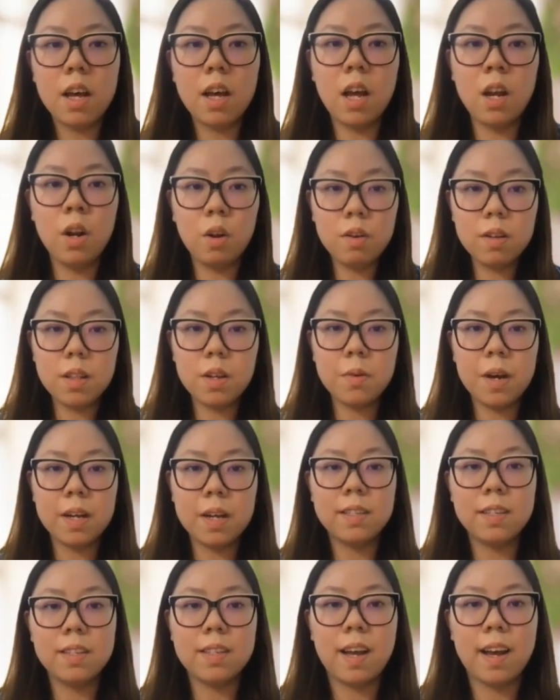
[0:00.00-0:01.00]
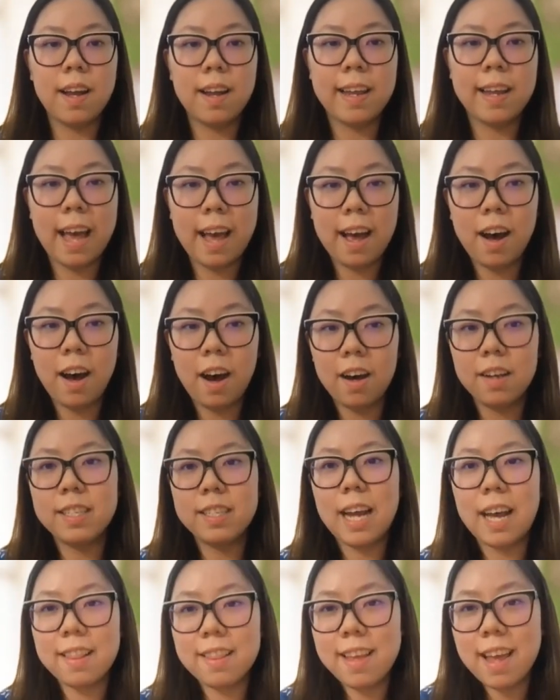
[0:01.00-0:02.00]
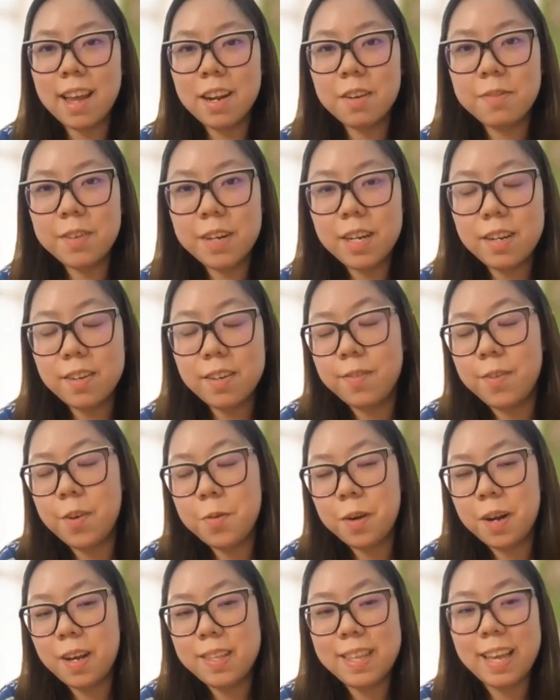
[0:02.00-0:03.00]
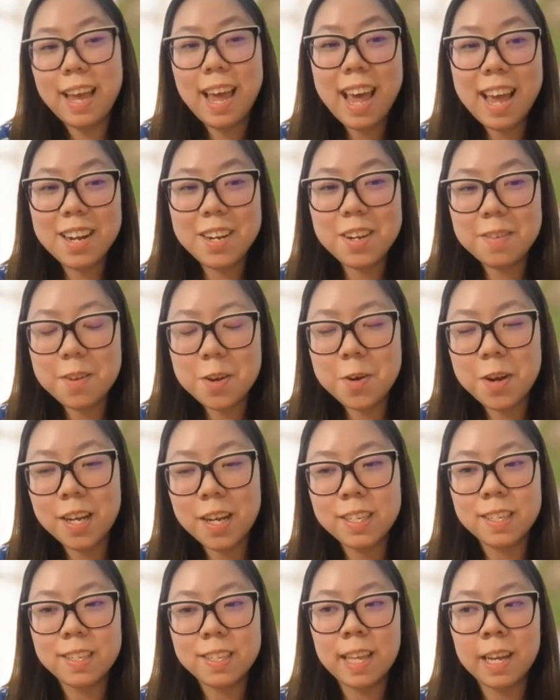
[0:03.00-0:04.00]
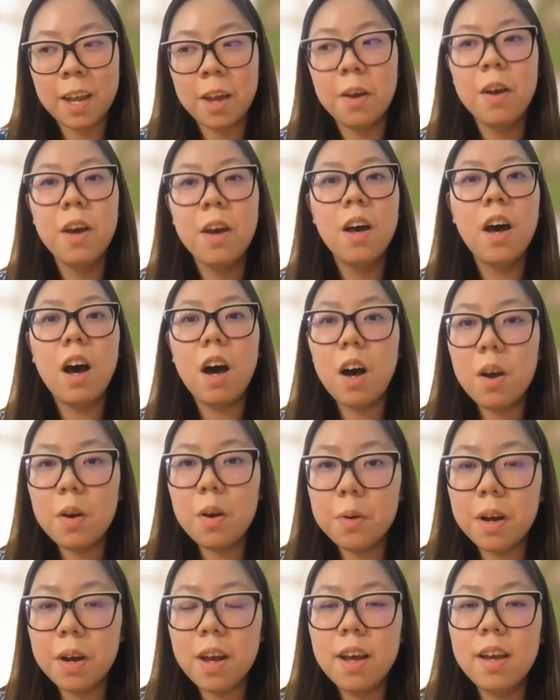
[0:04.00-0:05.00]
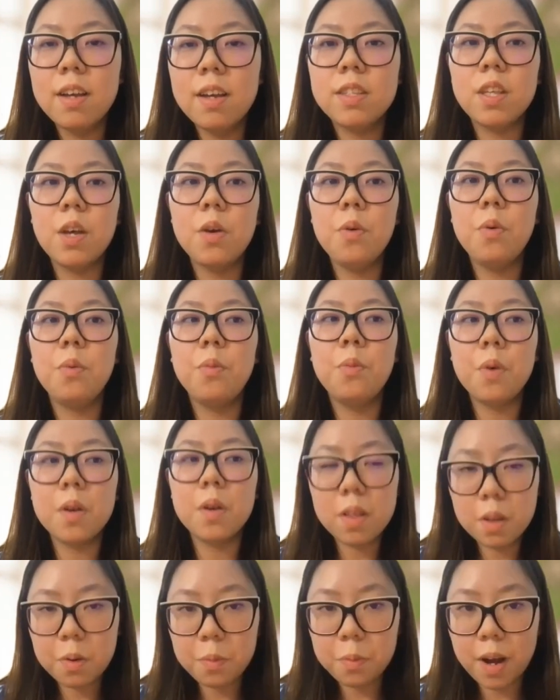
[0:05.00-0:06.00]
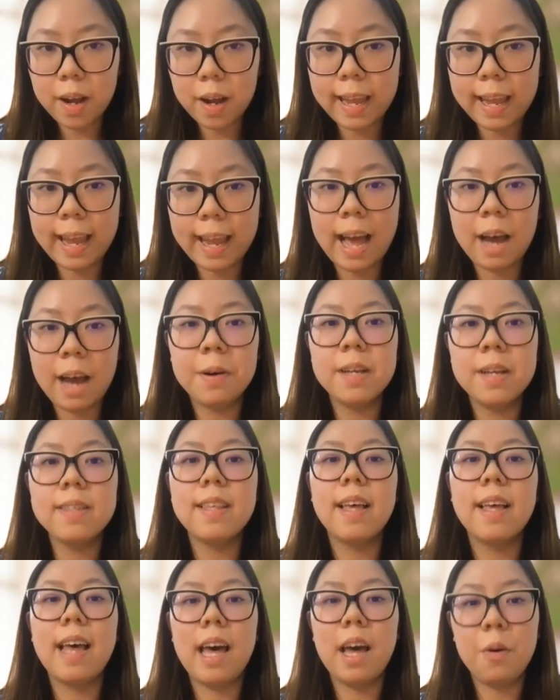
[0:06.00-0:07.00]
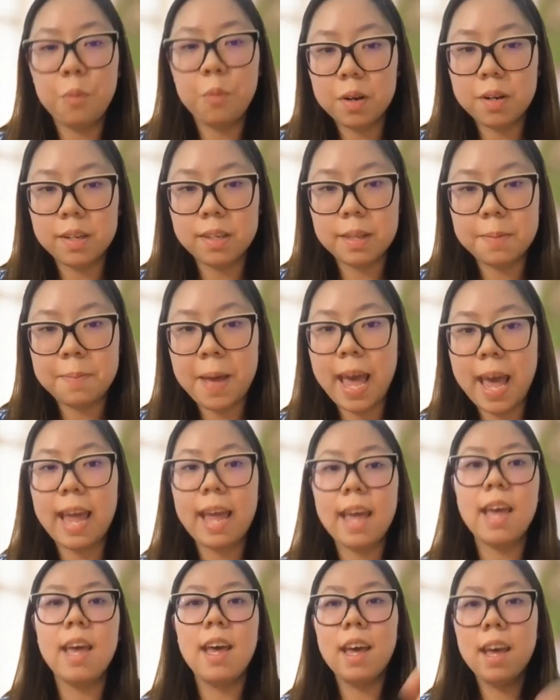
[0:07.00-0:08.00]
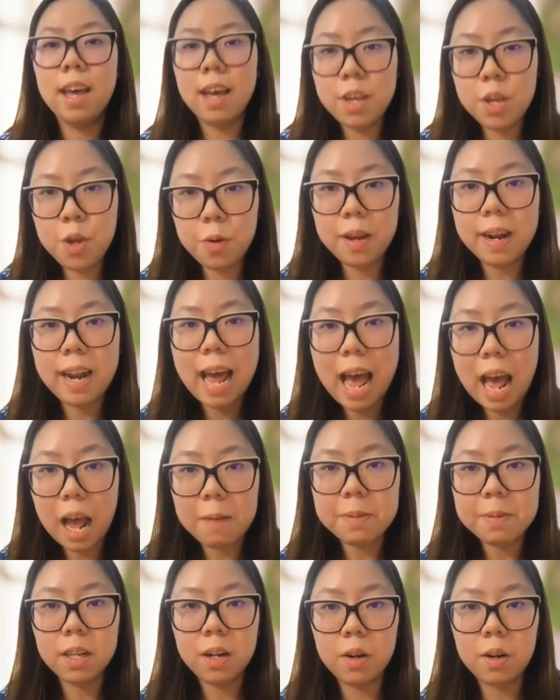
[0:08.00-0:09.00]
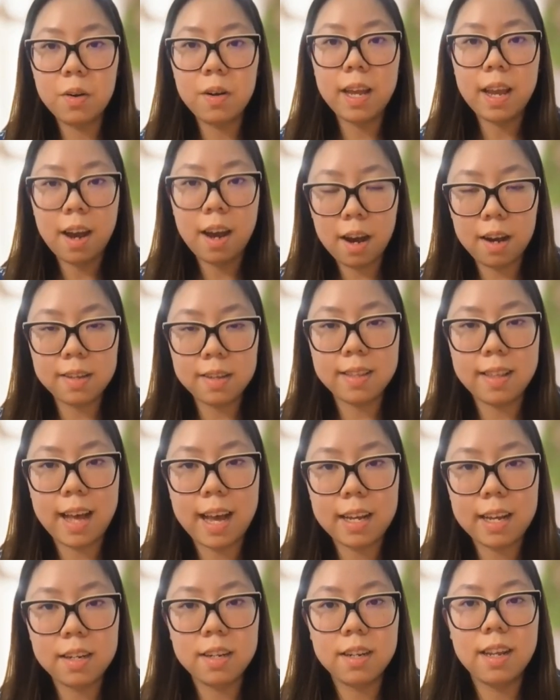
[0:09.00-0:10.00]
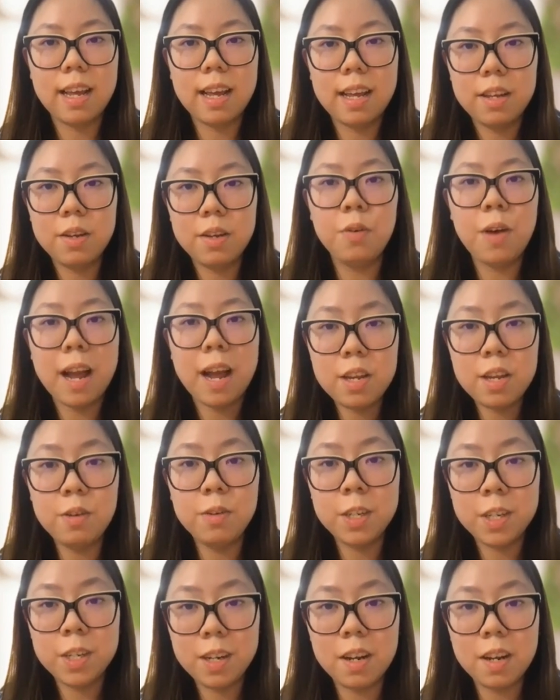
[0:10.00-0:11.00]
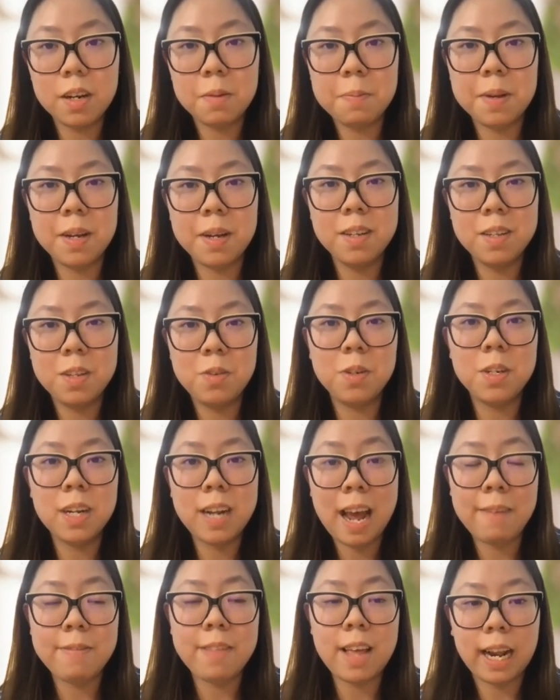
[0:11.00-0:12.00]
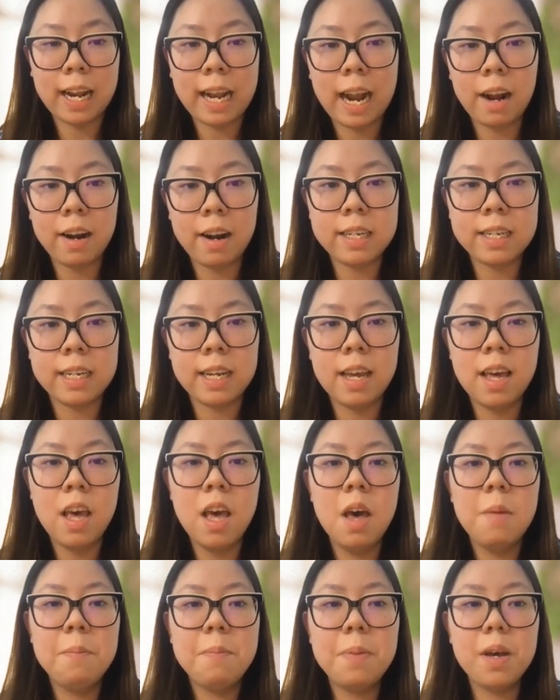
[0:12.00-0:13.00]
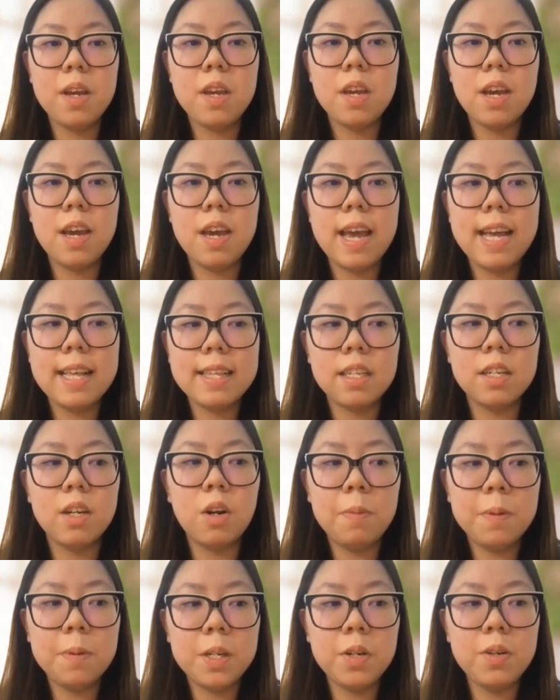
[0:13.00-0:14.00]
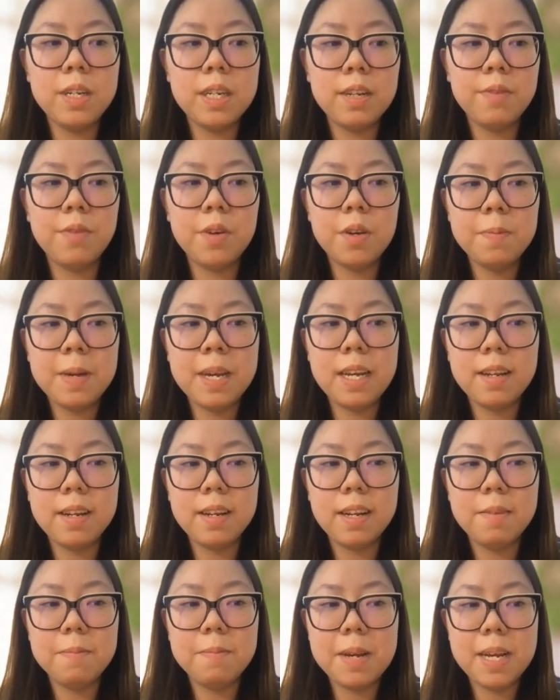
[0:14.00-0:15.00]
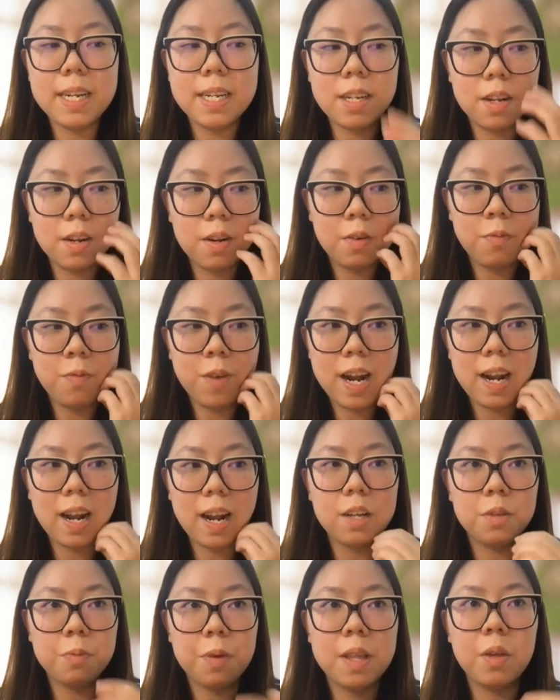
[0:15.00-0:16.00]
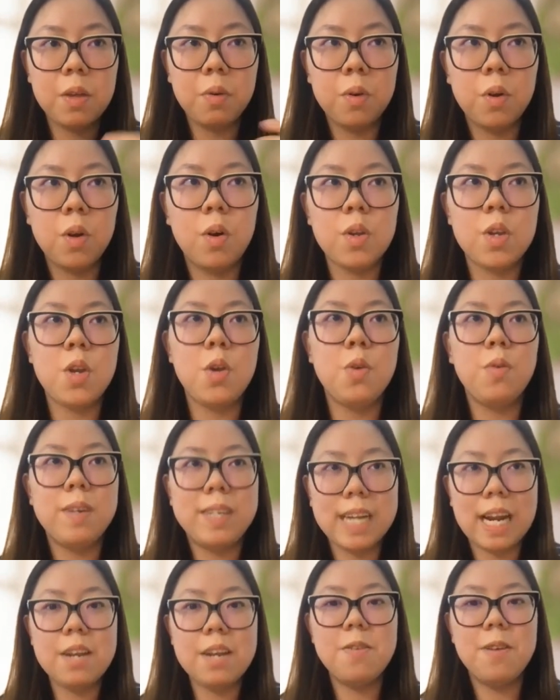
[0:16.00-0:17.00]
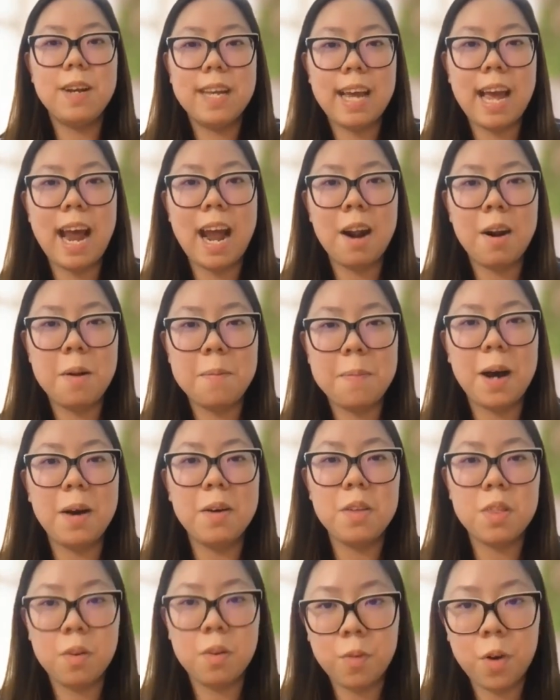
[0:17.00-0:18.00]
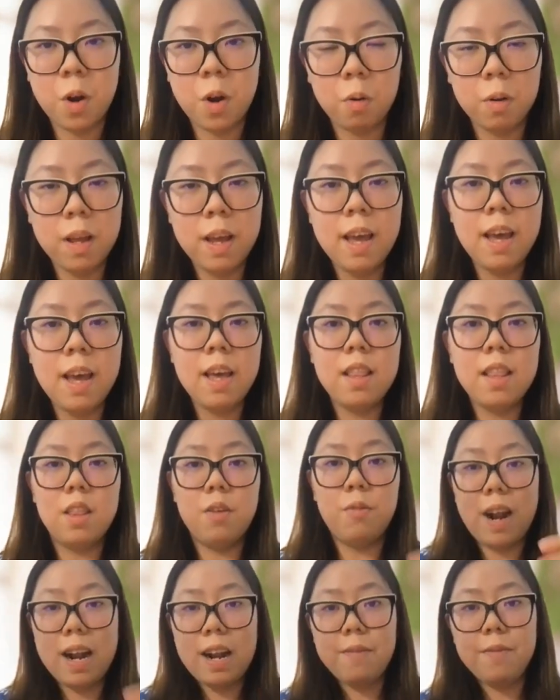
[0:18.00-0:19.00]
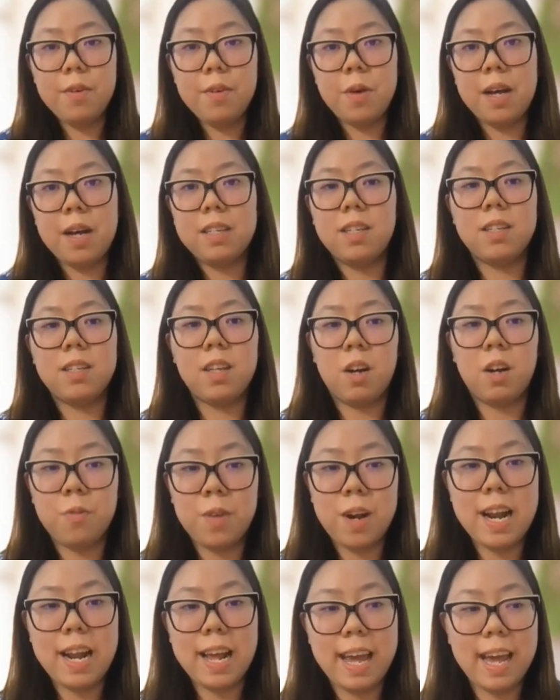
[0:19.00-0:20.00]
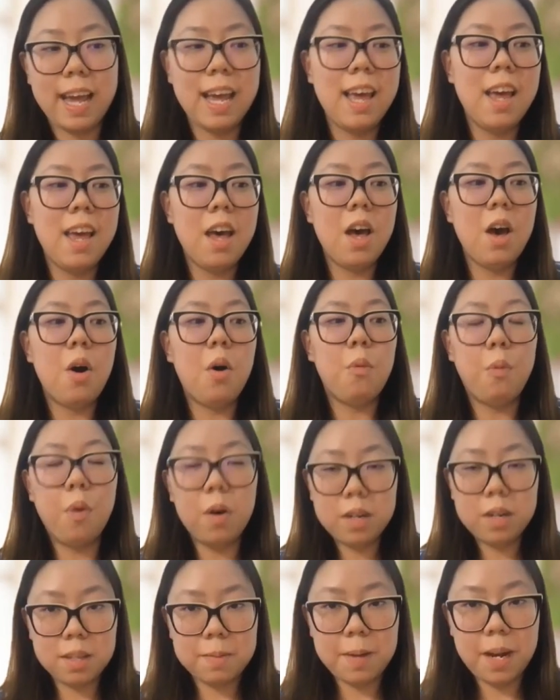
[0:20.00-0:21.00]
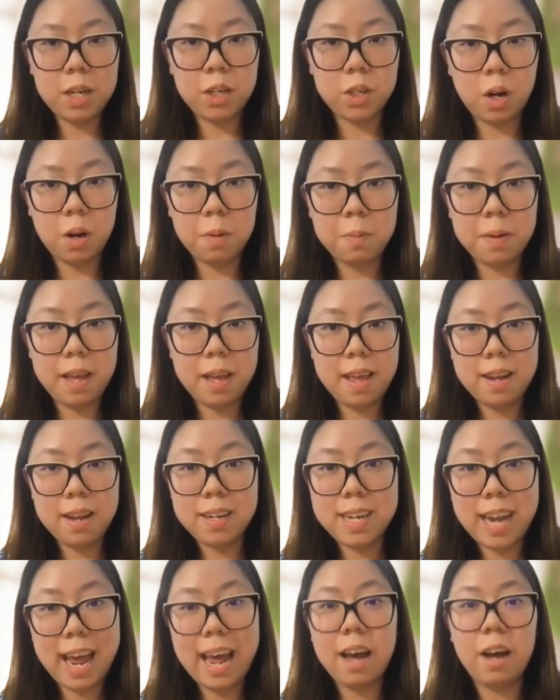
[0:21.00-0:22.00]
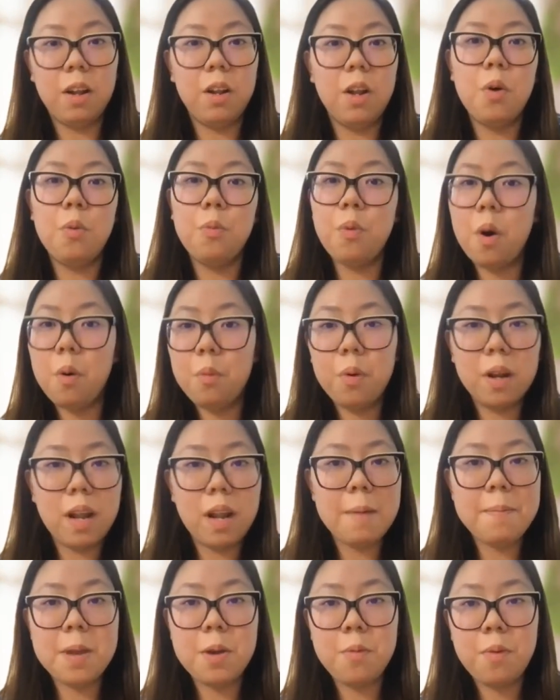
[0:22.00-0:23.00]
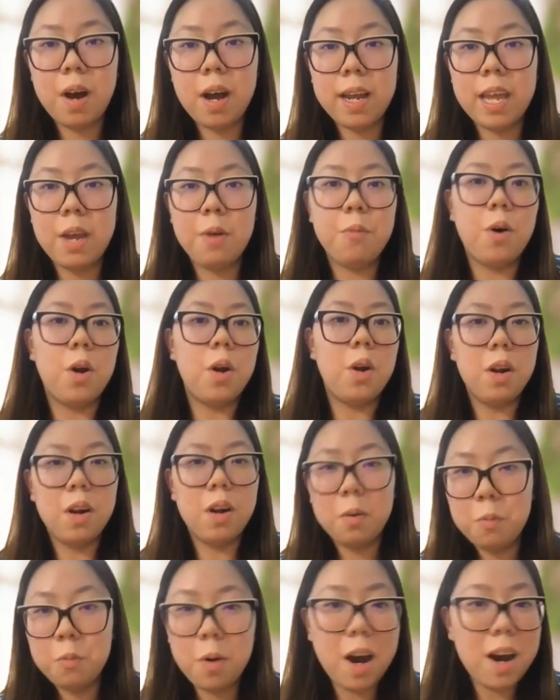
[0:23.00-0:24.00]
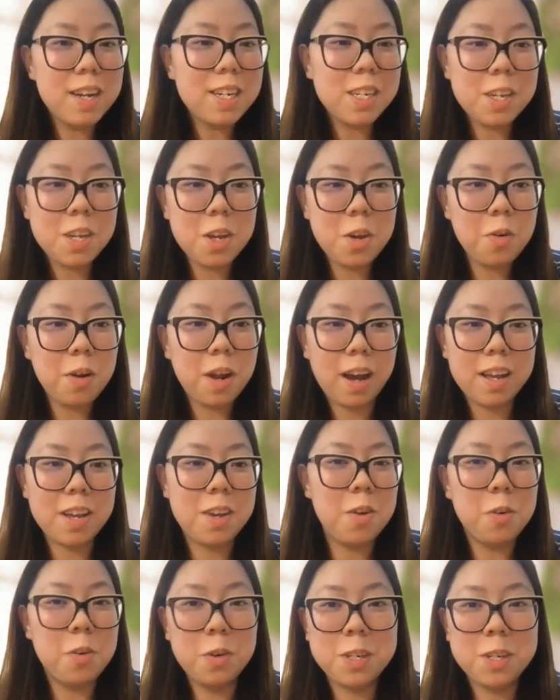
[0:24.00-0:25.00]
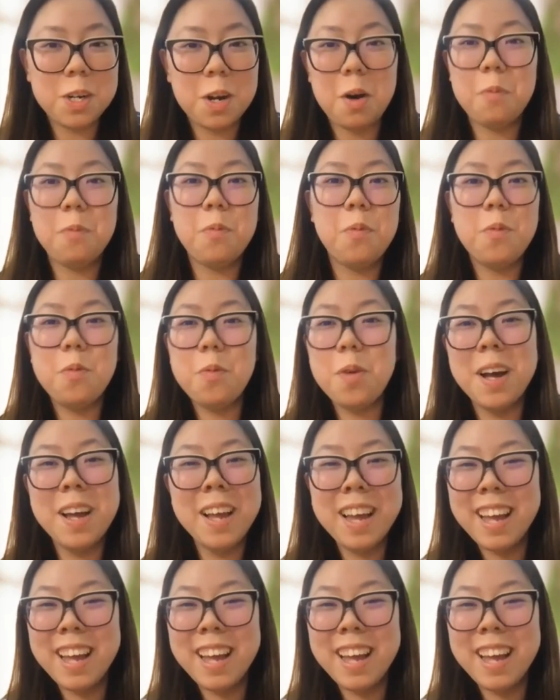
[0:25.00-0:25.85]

a lot of the questions I get asked at the end of an interview when I say, hey, do you have any questions? They go, oh, so what are the working hours and what is the pay? You can absolutely ask that. You should, because you should have that clarity. But it's an opportunity for me to realize whether or not you genuinely care about the role. The relevant questions are really, what does my job entail? What will I be working on? Why do you like your job? Why